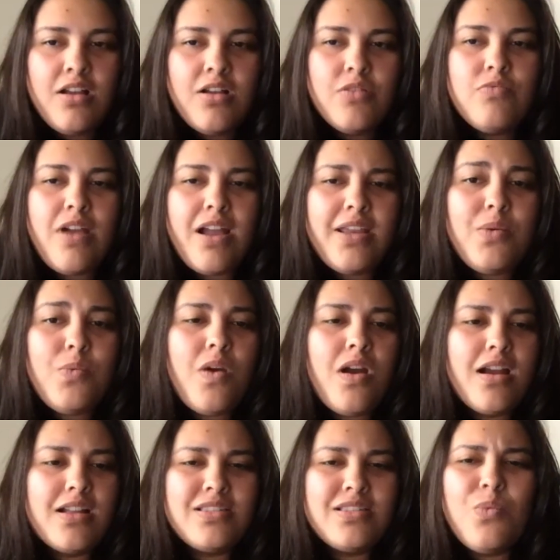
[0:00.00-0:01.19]
Writing
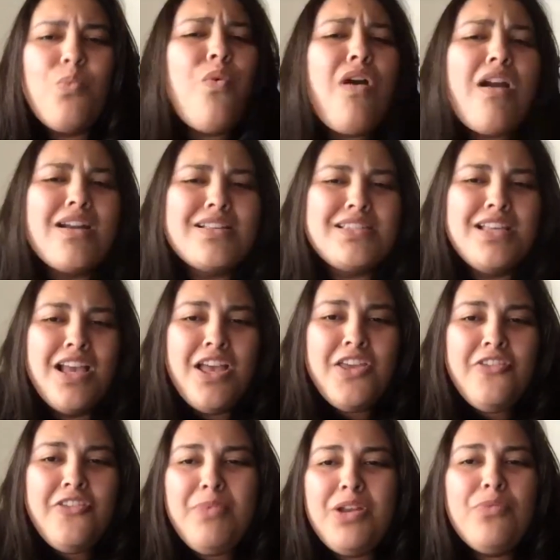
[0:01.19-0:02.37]
words, words.
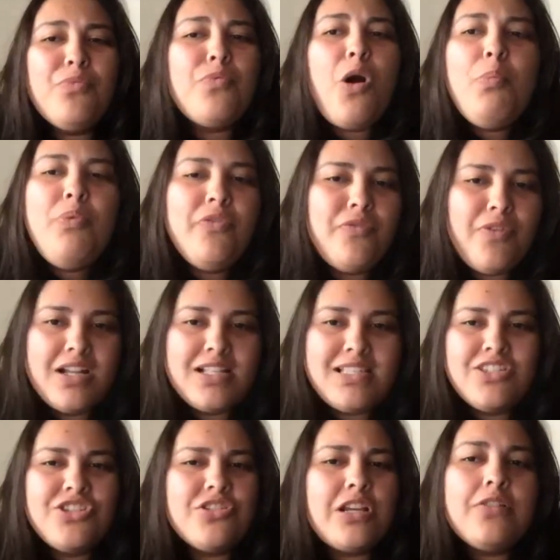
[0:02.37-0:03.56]
You've made a rope of words and
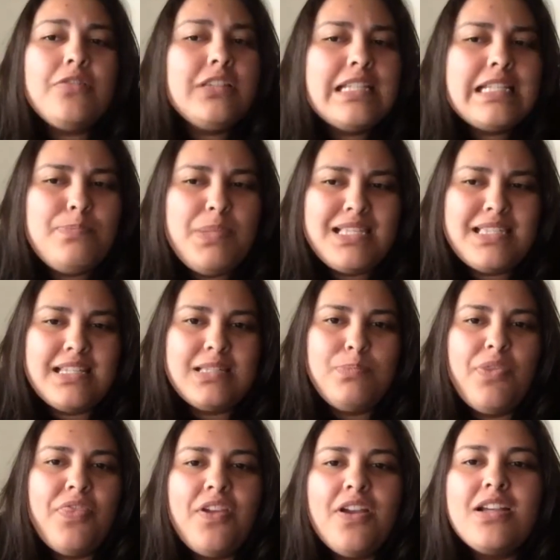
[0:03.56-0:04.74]
strangled this business,
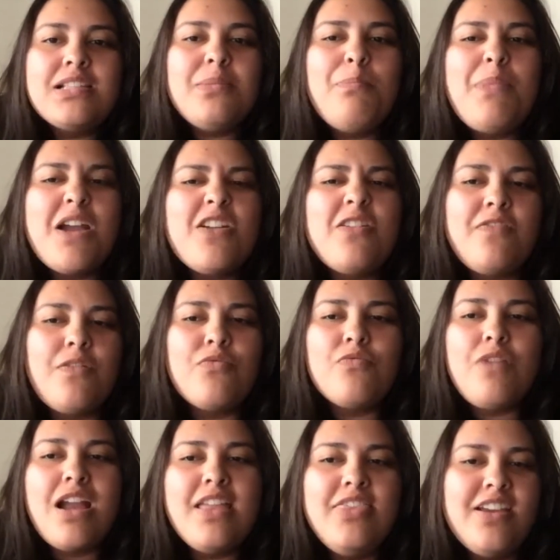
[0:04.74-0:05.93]
but there's a microphone
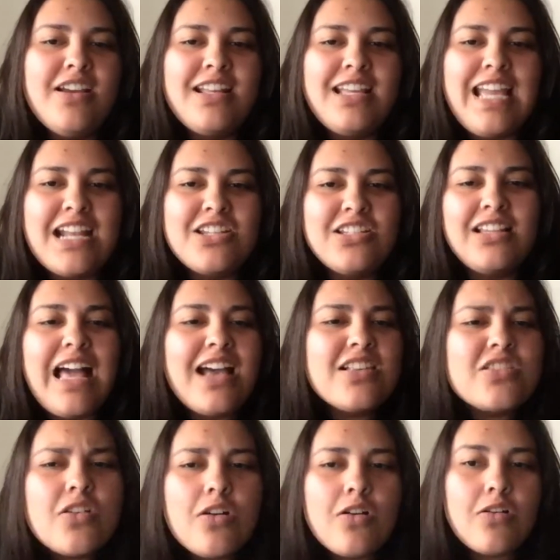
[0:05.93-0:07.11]
right there to catch the last
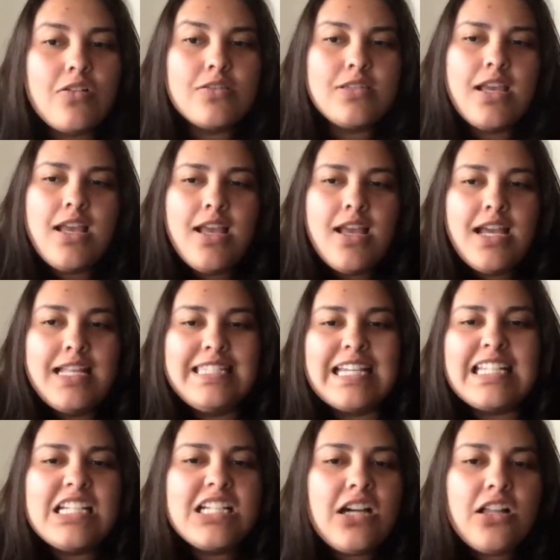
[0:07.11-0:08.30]
gurgles and
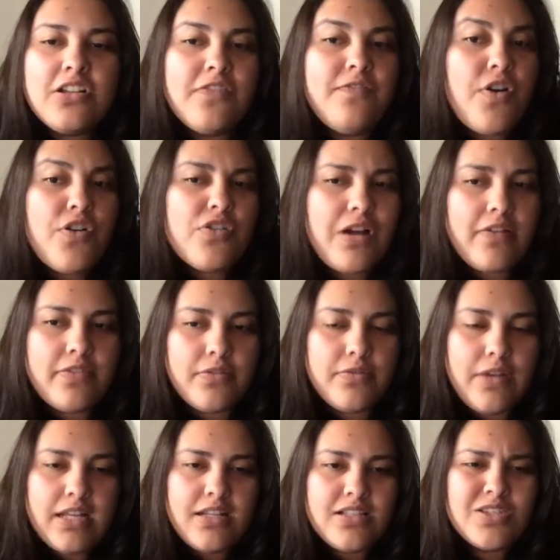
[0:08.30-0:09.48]
Technicolor to photograph the
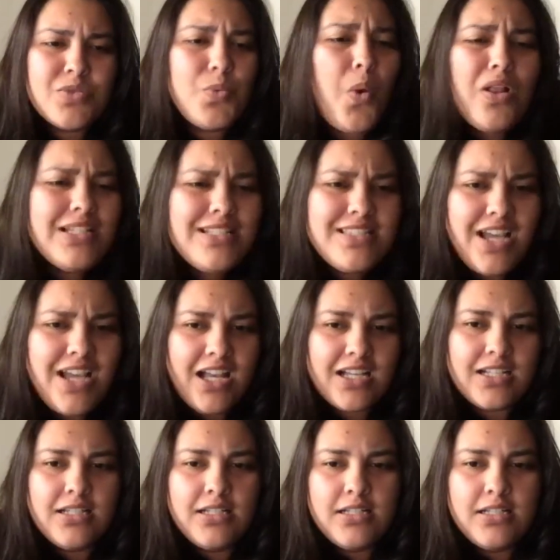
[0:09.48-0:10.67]
red, swollen tongue.
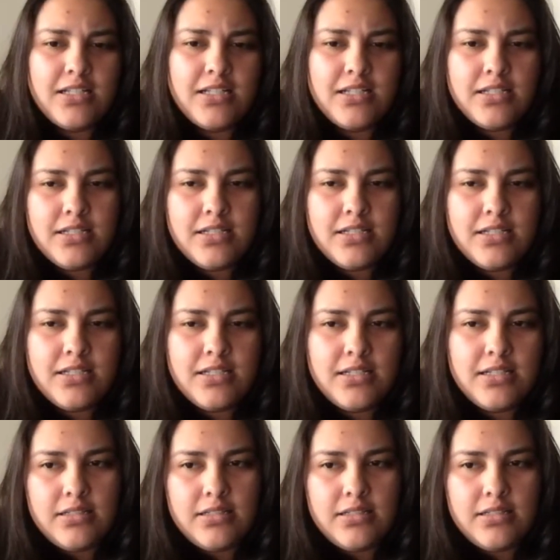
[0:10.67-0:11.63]
Shh.